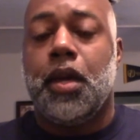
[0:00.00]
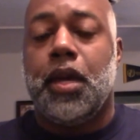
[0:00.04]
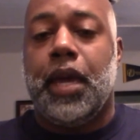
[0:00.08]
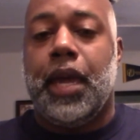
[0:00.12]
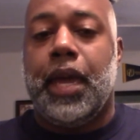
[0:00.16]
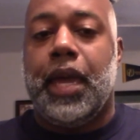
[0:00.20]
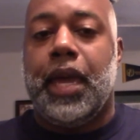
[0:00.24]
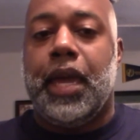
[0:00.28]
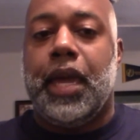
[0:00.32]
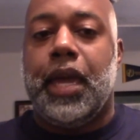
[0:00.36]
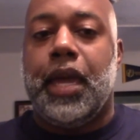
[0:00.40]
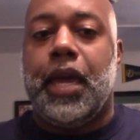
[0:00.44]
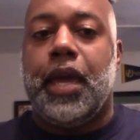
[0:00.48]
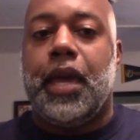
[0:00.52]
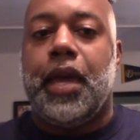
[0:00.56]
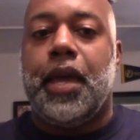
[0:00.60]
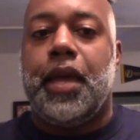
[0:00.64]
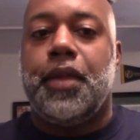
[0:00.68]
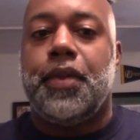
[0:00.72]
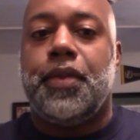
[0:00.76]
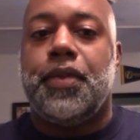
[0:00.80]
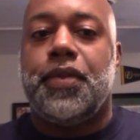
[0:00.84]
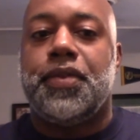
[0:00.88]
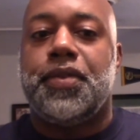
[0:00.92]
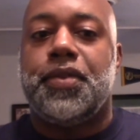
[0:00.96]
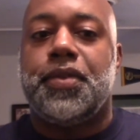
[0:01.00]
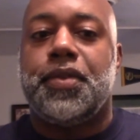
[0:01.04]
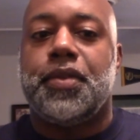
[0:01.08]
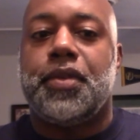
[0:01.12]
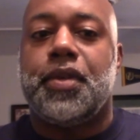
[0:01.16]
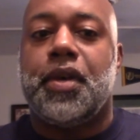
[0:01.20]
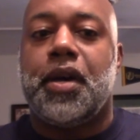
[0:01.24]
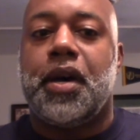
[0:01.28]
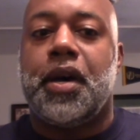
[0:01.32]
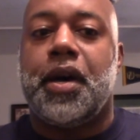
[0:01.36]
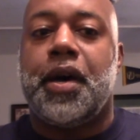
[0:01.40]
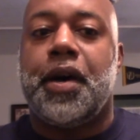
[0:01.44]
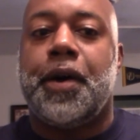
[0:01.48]
and
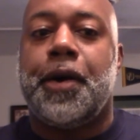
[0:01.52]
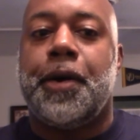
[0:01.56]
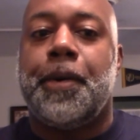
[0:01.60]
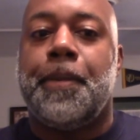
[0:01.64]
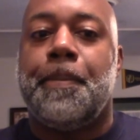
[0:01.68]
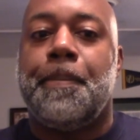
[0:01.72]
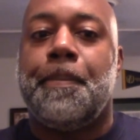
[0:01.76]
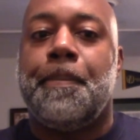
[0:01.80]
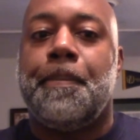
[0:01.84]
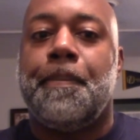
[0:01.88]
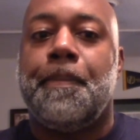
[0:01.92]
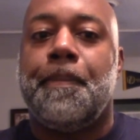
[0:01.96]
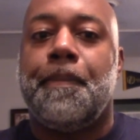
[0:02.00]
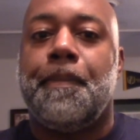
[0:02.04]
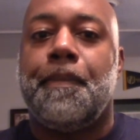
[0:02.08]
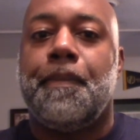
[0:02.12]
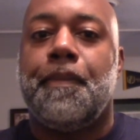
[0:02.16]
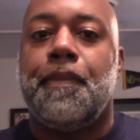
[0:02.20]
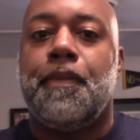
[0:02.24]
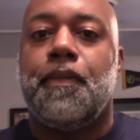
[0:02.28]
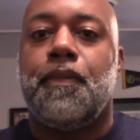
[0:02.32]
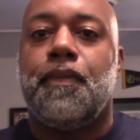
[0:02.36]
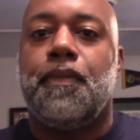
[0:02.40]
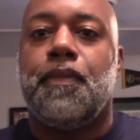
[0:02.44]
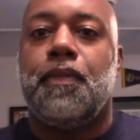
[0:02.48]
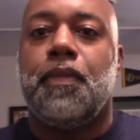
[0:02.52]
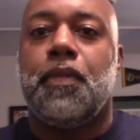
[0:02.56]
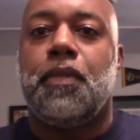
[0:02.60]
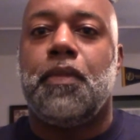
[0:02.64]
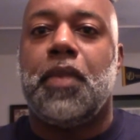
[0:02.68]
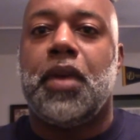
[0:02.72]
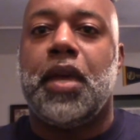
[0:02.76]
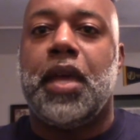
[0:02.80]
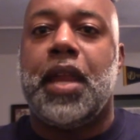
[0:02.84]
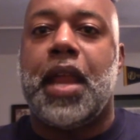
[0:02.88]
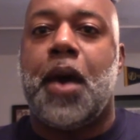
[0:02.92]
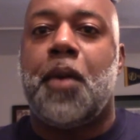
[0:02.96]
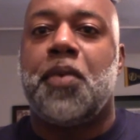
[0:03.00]

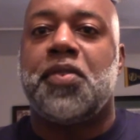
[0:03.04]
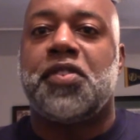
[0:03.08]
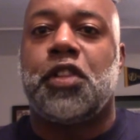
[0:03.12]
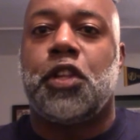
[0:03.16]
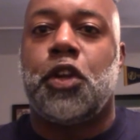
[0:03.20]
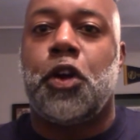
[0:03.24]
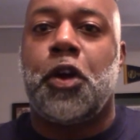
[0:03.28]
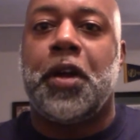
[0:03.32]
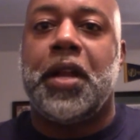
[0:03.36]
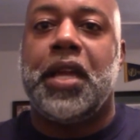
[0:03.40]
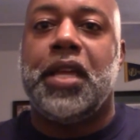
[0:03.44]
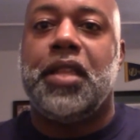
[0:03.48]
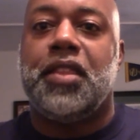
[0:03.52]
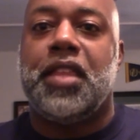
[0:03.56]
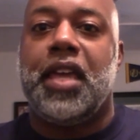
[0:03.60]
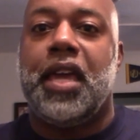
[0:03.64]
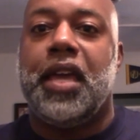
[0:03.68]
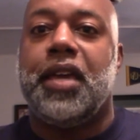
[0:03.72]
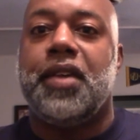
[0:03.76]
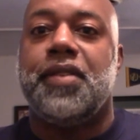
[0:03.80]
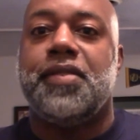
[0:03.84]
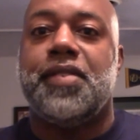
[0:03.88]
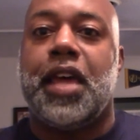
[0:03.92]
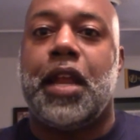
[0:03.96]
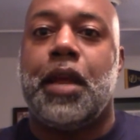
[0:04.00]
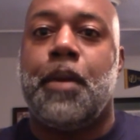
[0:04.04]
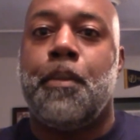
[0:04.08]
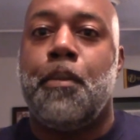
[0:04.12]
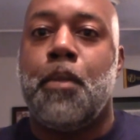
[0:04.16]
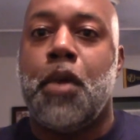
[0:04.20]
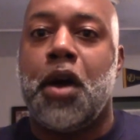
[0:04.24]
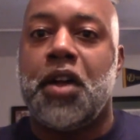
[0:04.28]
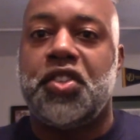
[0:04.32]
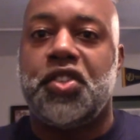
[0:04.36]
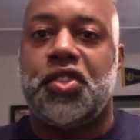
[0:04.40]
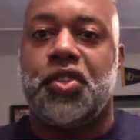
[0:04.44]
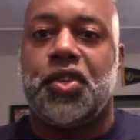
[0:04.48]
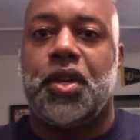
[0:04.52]
I was learning things at a
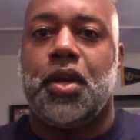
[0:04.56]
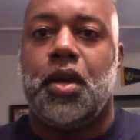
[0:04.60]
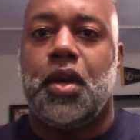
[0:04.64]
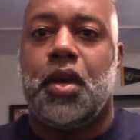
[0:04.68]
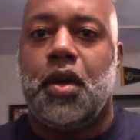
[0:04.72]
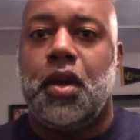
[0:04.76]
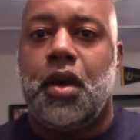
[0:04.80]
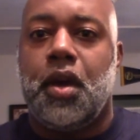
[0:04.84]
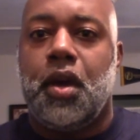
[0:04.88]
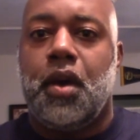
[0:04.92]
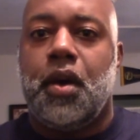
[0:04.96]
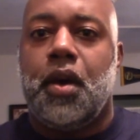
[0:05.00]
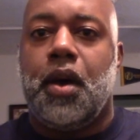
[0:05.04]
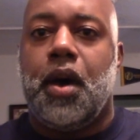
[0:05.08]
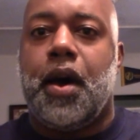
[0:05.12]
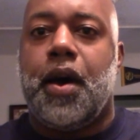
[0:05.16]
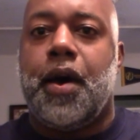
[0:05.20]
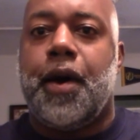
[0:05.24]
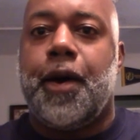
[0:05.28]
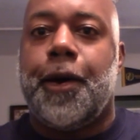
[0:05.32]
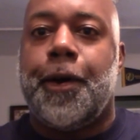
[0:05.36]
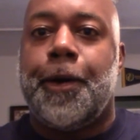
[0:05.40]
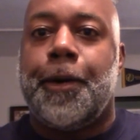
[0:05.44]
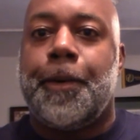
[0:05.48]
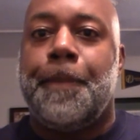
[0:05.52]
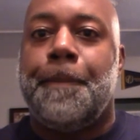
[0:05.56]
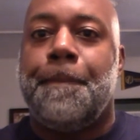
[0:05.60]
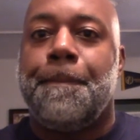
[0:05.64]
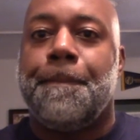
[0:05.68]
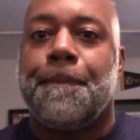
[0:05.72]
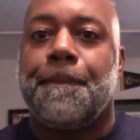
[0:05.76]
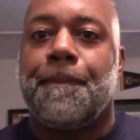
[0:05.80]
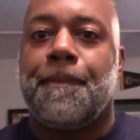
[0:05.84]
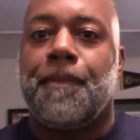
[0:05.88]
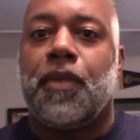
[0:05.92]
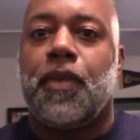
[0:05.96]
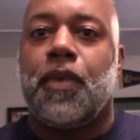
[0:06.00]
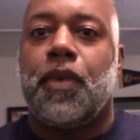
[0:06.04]
much
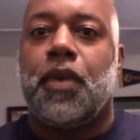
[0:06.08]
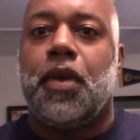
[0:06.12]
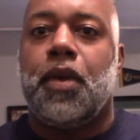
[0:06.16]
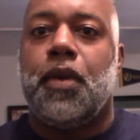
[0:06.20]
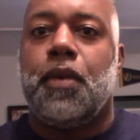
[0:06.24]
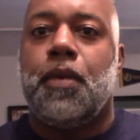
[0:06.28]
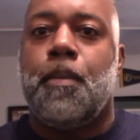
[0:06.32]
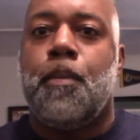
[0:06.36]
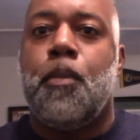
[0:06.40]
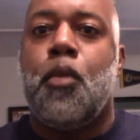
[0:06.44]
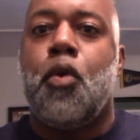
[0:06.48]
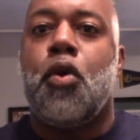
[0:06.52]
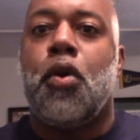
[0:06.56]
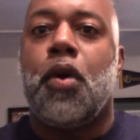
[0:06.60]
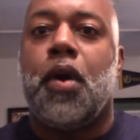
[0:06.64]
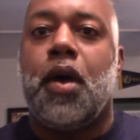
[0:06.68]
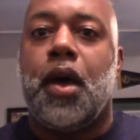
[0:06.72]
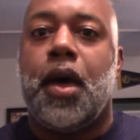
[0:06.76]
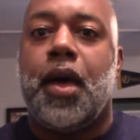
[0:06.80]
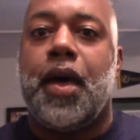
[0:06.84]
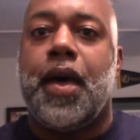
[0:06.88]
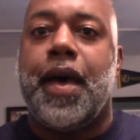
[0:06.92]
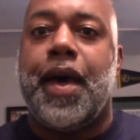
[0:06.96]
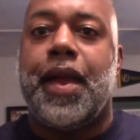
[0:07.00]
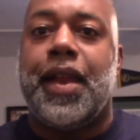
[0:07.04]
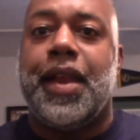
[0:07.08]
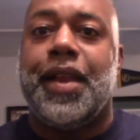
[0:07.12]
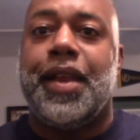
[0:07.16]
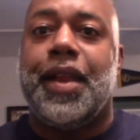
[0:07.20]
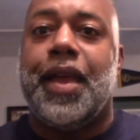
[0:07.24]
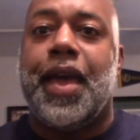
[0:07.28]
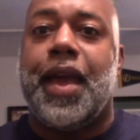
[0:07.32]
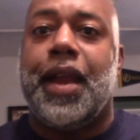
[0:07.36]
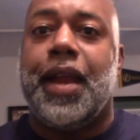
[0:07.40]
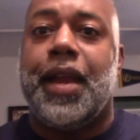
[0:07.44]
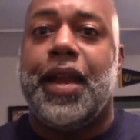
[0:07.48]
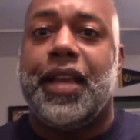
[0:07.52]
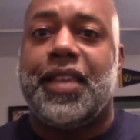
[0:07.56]
more at
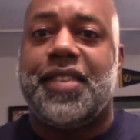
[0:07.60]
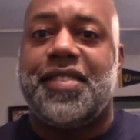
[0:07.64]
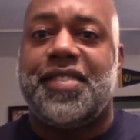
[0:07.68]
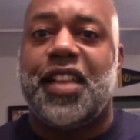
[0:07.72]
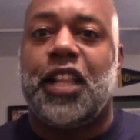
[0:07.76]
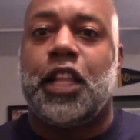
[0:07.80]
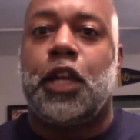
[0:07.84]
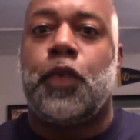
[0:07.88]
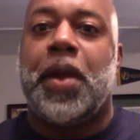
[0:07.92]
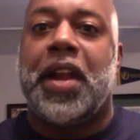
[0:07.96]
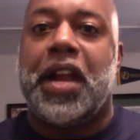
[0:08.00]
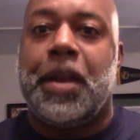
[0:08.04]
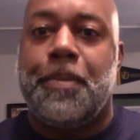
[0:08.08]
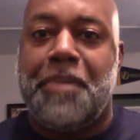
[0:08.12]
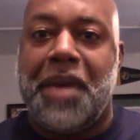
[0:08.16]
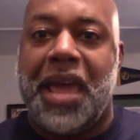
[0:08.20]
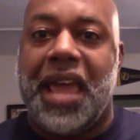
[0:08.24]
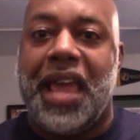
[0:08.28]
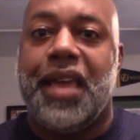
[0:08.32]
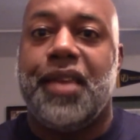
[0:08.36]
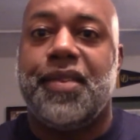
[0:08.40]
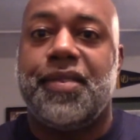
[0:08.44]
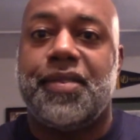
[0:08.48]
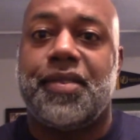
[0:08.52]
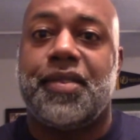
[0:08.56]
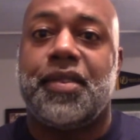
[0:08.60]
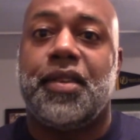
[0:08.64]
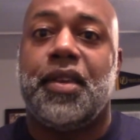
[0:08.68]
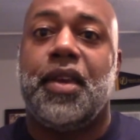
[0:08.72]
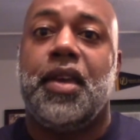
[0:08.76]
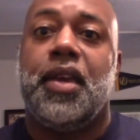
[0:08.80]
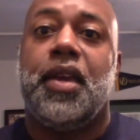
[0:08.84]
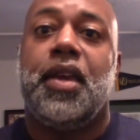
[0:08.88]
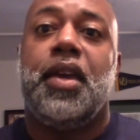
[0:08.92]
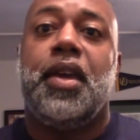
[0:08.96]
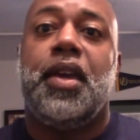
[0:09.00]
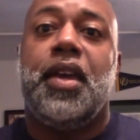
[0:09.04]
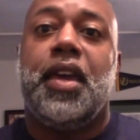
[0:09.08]
an accelerated pace,
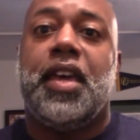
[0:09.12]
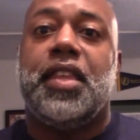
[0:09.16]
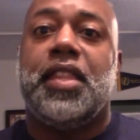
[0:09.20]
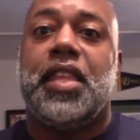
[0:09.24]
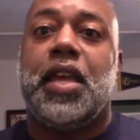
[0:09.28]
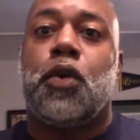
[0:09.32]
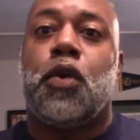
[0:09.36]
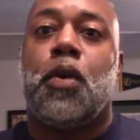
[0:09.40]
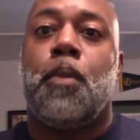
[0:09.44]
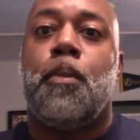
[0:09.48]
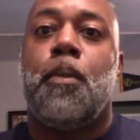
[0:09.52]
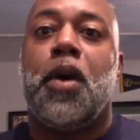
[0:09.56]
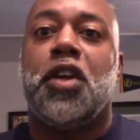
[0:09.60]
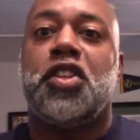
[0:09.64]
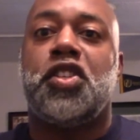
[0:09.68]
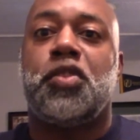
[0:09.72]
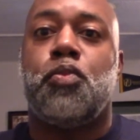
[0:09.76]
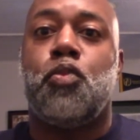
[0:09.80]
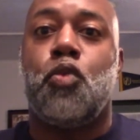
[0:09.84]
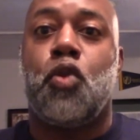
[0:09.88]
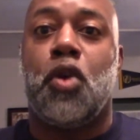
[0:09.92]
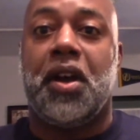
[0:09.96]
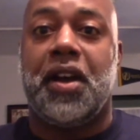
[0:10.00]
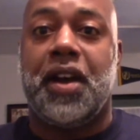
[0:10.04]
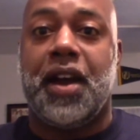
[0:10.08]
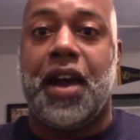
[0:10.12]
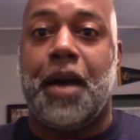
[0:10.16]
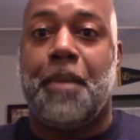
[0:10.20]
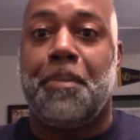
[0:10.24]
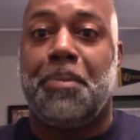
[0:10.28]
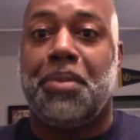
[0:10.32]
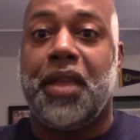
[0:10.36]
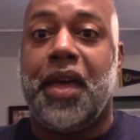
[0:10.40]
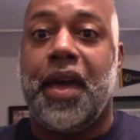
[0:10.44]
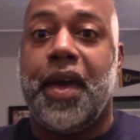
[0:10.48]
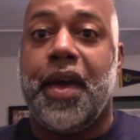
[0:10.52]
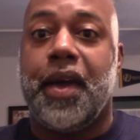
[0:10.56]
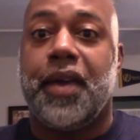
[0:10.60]
and they were much more
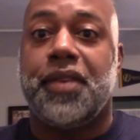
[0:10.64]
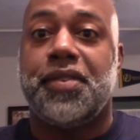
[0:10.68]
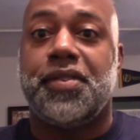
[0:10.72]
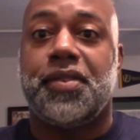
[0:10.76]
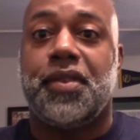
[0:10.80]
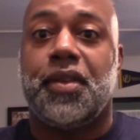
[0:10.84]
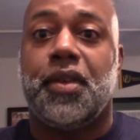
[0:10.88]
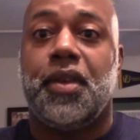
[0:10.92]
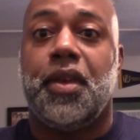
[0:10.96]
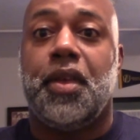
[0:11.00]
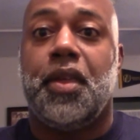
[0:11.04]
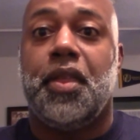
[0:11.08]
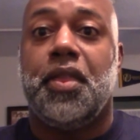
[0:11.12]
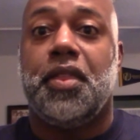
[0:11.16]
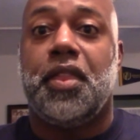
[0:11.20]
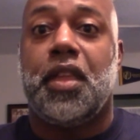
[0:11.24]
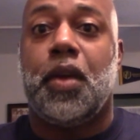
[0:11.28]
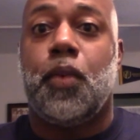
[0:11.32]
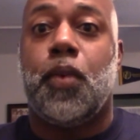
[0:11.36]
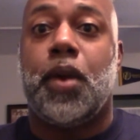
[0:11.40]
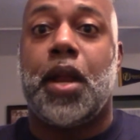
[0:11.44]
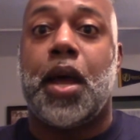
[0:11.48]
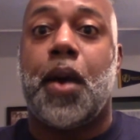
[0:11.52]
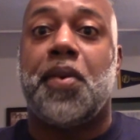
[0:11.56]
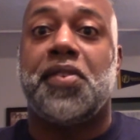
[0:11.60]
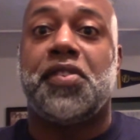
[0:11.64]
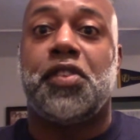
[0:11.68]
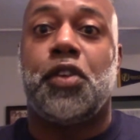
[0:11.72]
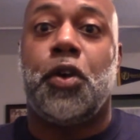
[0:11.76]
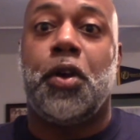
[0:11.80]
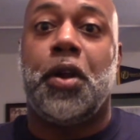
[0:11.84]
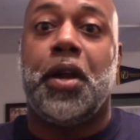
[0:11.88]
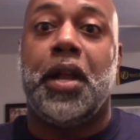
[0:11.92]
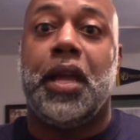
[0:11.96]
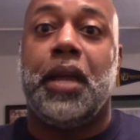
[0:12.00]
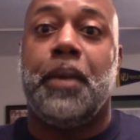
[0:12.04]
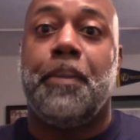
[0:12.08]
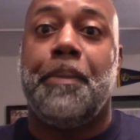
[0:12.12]
complex than what I was
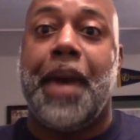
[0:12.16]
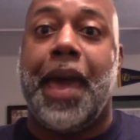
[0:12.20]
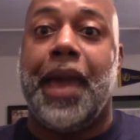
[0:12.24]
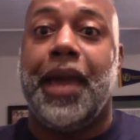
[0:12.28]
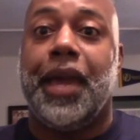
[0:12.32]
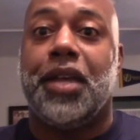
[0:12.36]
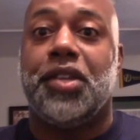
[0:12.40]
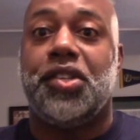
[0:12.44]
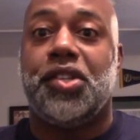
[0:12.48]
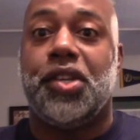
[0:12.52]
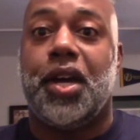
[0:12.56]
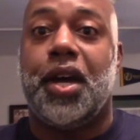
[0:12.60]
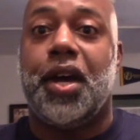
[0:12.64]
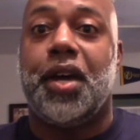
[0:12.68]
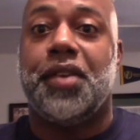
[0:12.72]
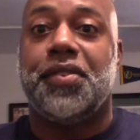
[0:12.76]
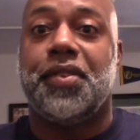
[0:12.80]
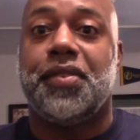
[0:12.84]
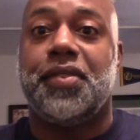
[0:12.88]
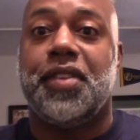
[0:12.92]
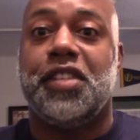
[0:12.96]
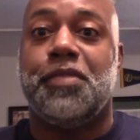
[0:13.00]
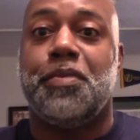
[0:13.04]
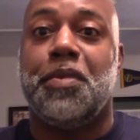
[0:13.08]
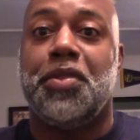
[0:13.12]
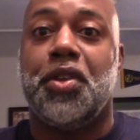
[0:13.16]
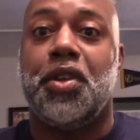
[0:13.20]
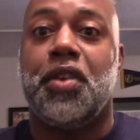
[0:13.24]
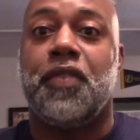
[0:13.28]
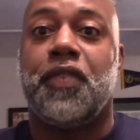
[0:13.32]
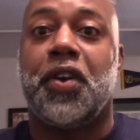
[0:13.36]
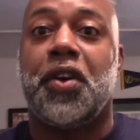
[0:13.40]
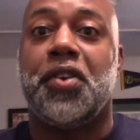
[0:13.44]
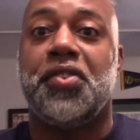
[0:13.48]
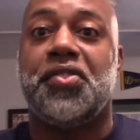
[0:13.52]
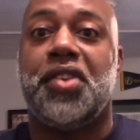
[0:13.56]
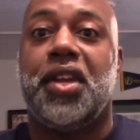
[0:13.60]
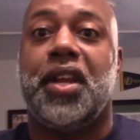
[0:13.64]
learning back at Johnson C. Smith
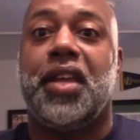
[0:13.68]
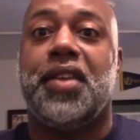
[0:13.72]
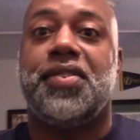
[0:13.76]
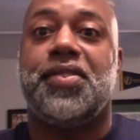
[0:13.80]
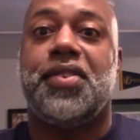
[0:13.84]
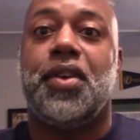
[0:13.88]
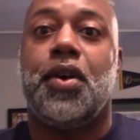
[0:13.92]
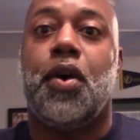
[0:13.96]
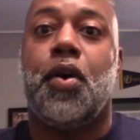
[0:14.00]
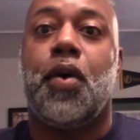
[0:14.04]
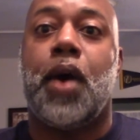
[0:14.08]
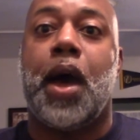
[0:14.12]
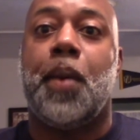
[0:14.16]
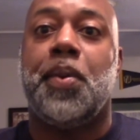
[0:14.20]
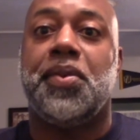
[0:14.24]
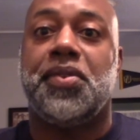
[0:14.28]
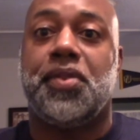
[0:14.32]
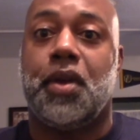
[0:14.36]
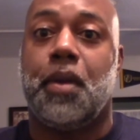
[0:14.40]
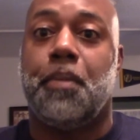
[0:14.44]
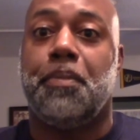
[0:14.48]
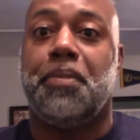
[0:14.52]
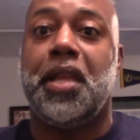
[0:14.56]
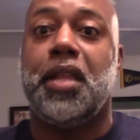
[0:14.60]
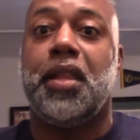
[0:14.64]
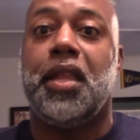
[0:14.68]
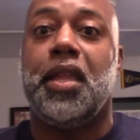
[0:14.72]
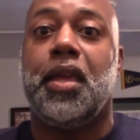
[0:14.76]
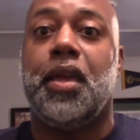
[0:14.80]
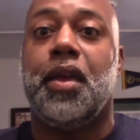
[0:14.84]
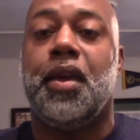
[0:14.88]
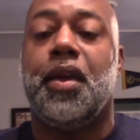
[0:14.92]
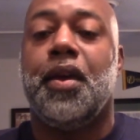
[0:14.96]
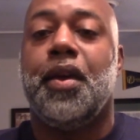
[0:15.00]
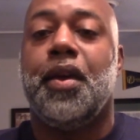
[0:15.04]
University. So I was completely